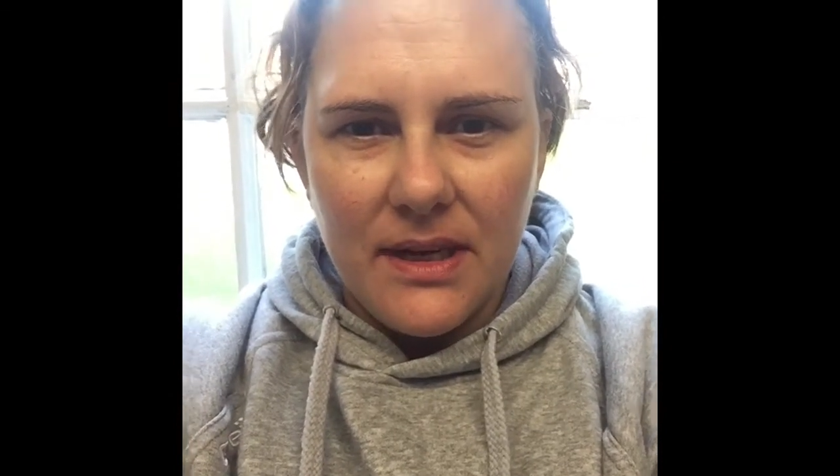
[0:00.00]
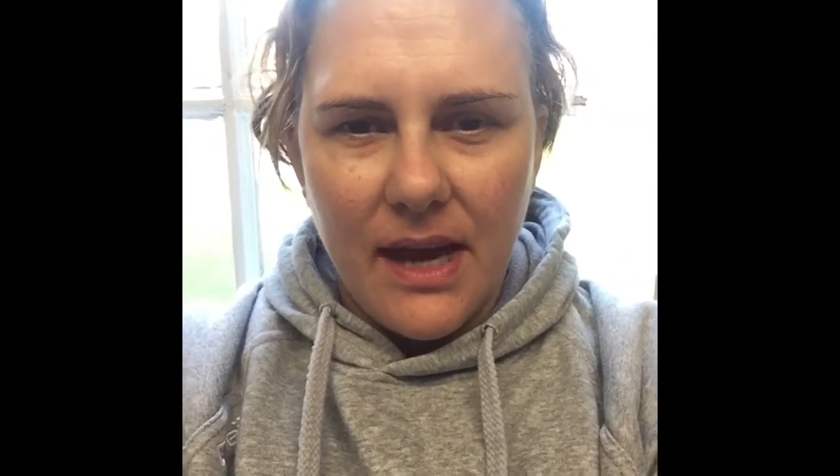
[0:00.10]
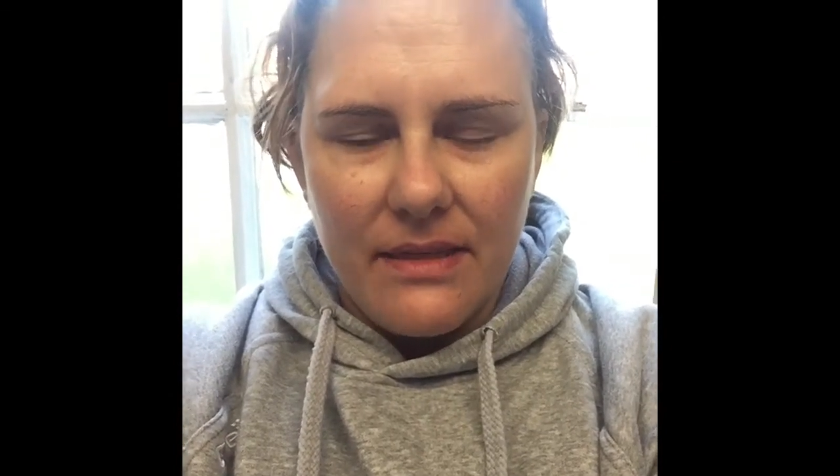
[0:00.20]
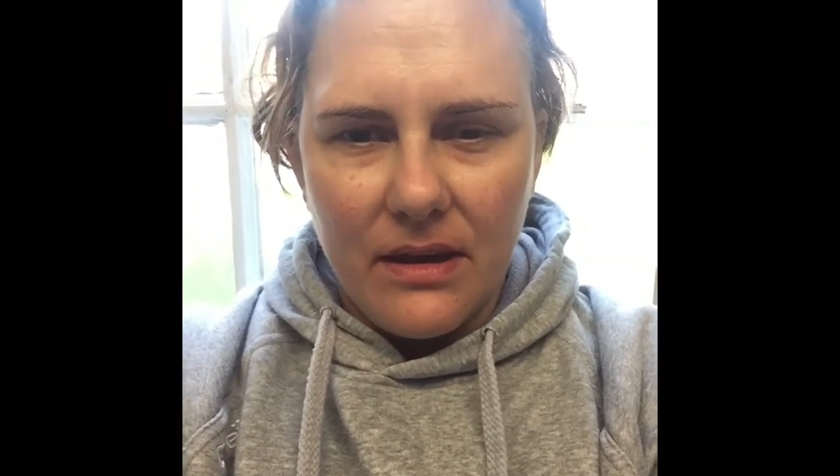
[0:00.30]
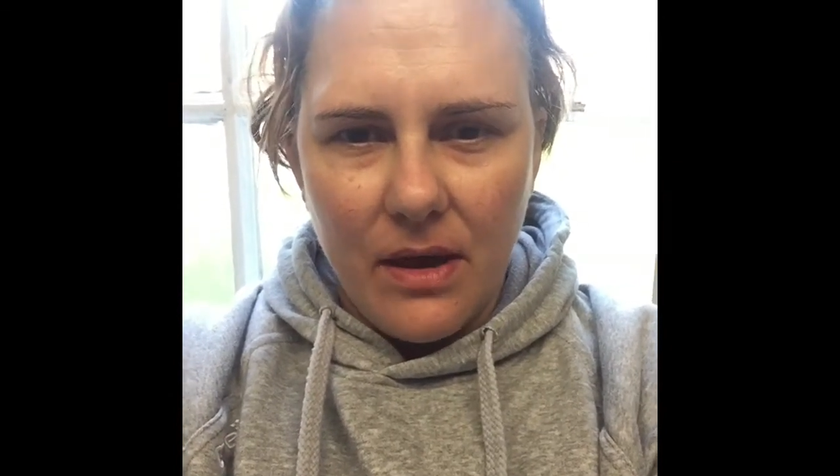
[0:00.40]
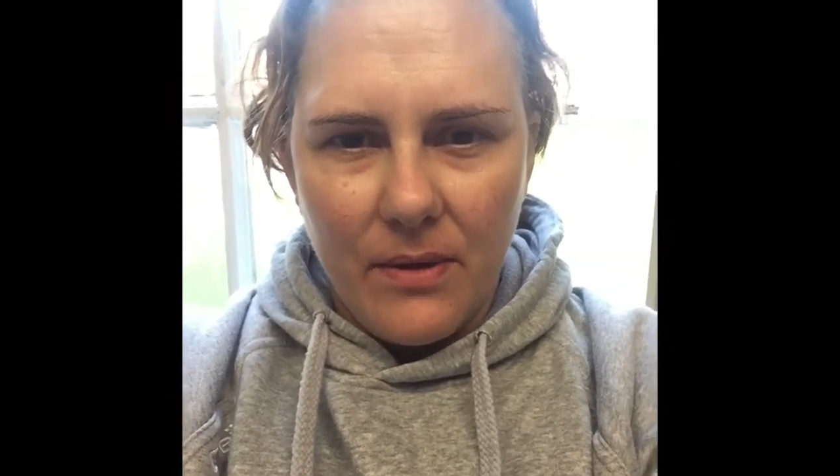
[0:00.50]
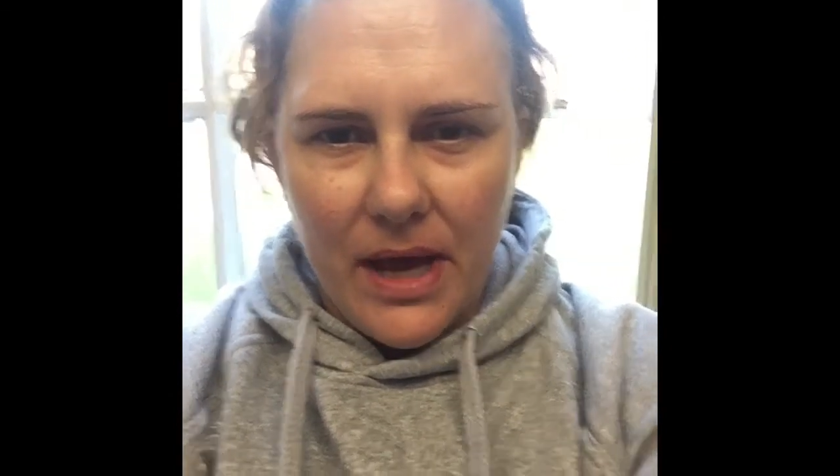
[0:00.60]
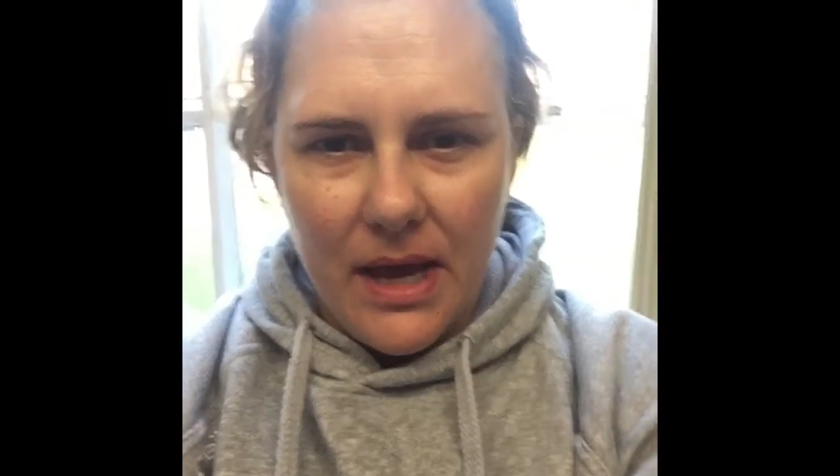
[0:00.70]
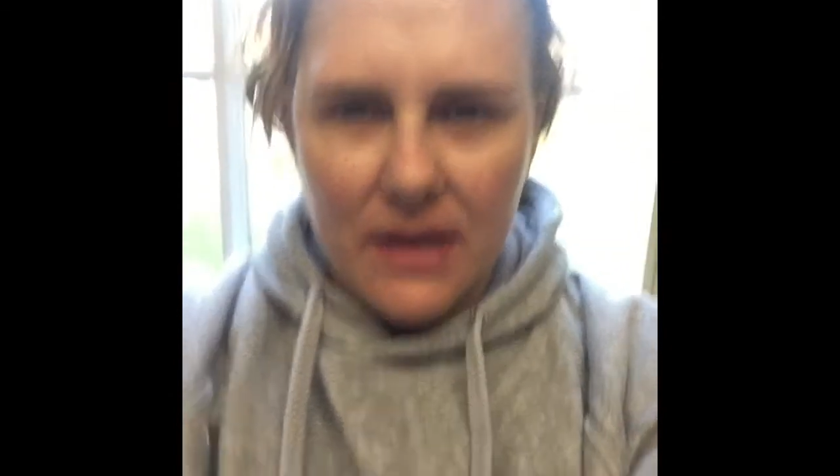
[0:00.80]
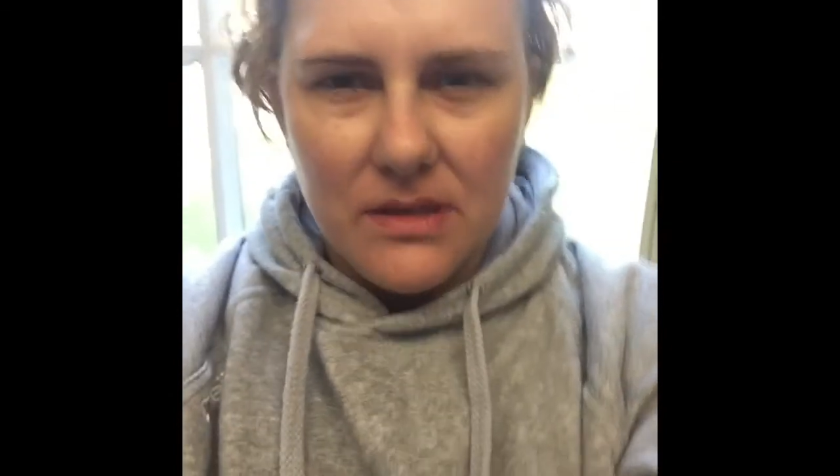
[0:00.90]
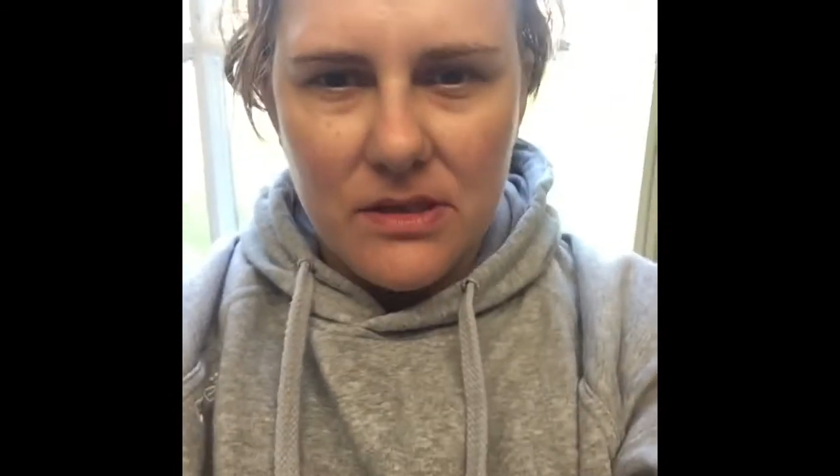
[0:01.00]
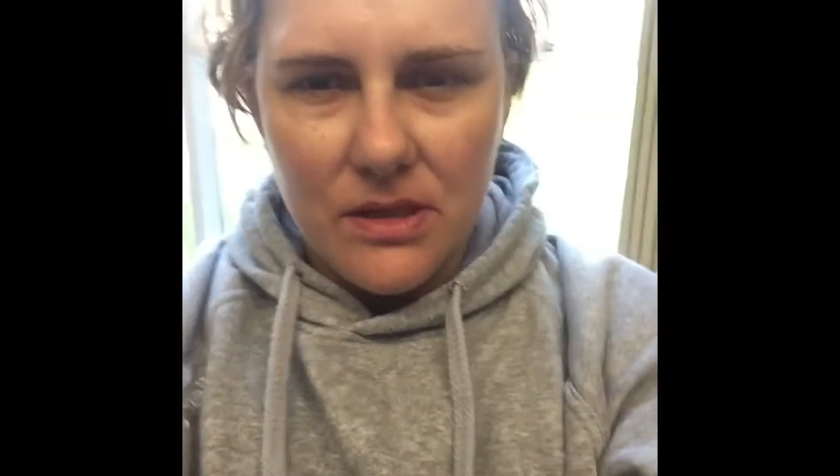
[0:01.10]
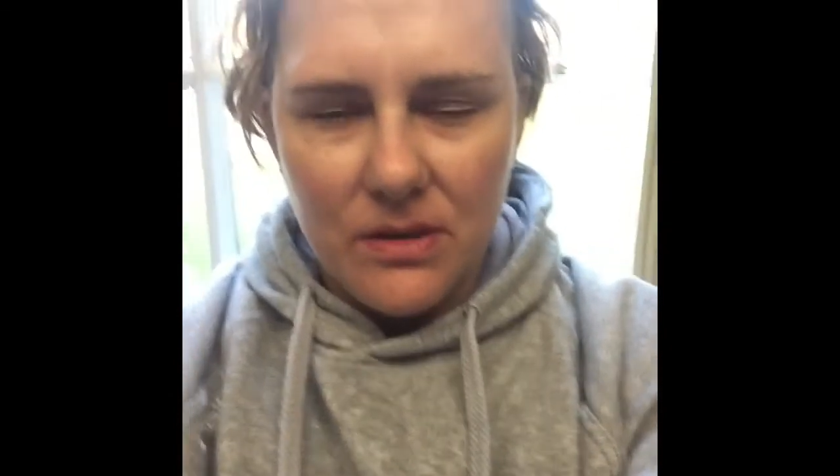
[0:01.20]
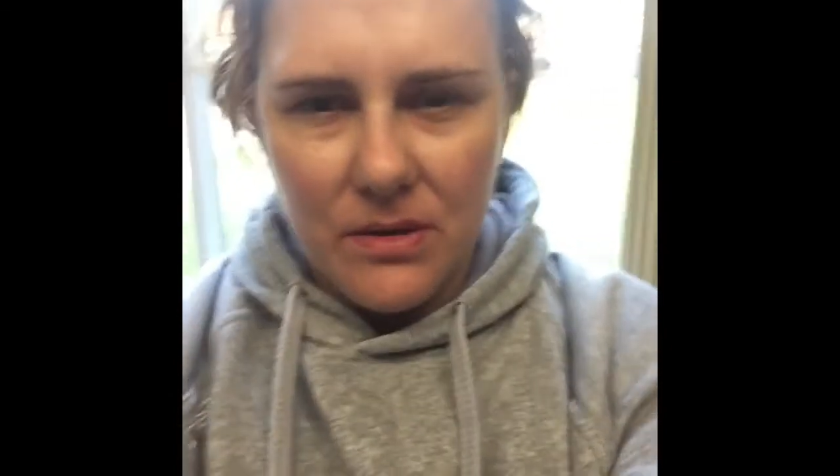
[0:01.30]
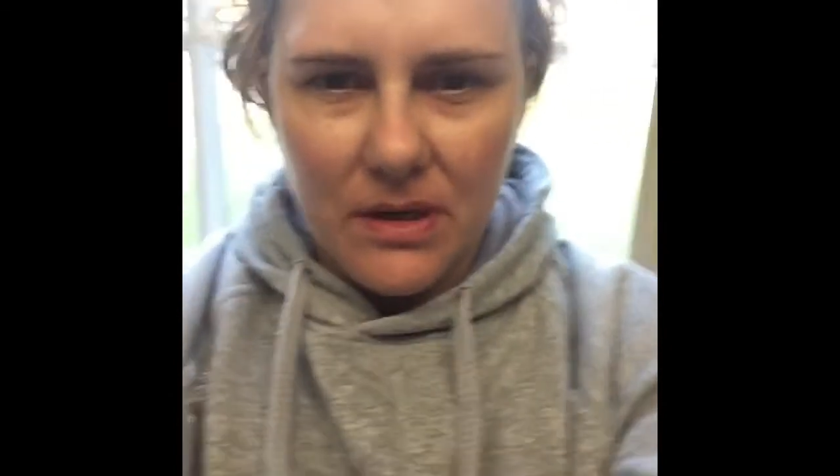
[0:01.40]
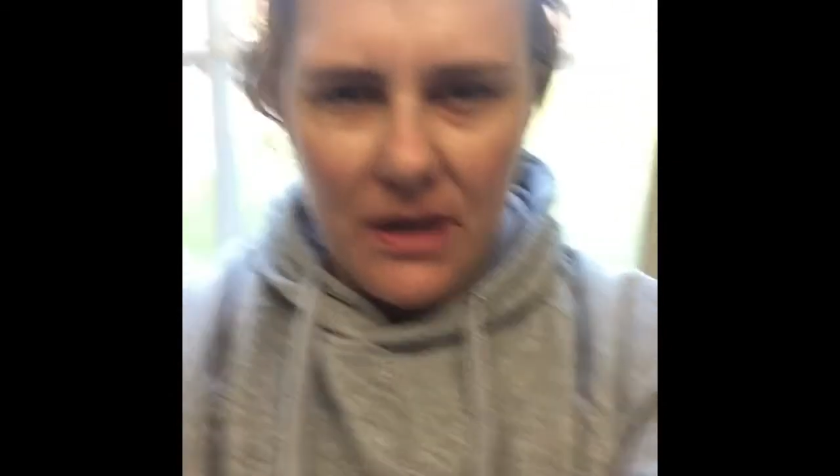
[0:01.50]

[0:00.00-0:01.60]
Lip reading: get the go ahead to